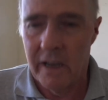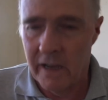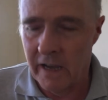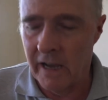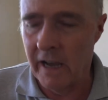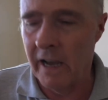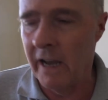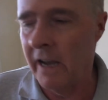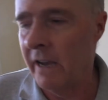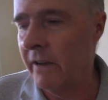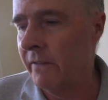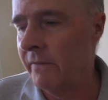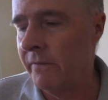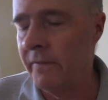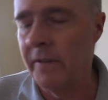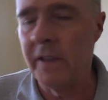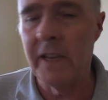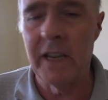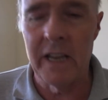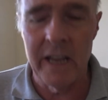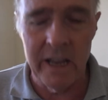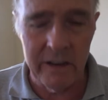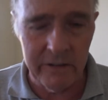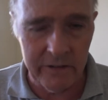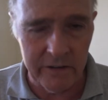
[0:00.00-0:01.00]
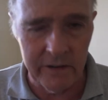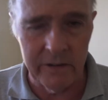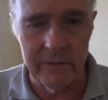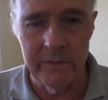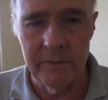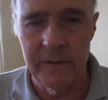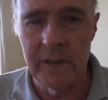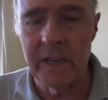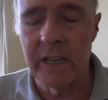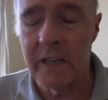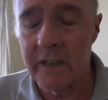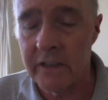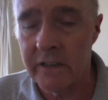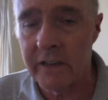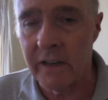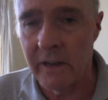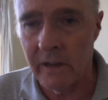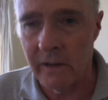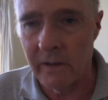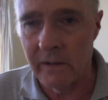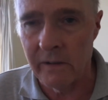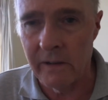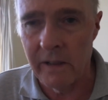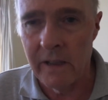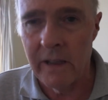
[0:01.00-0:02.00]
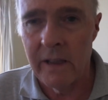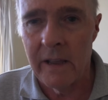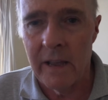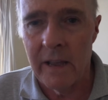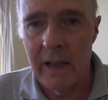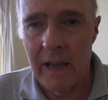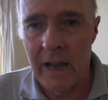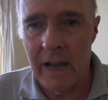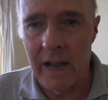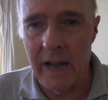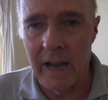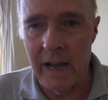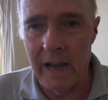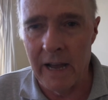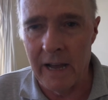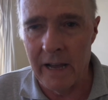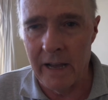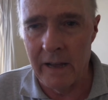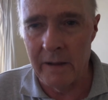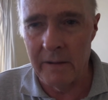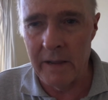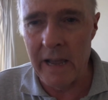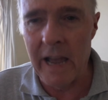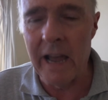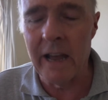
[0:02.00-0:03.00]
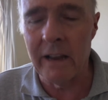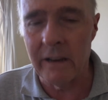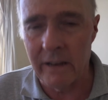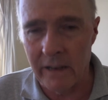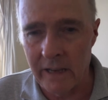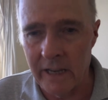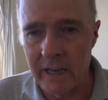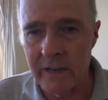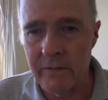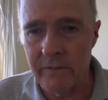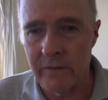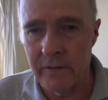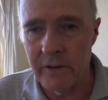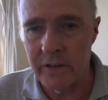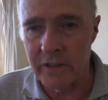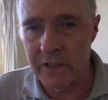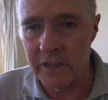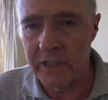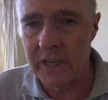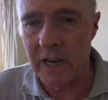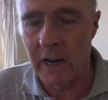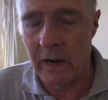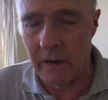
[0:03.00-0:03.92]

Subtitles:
Viettel outlet, for instance.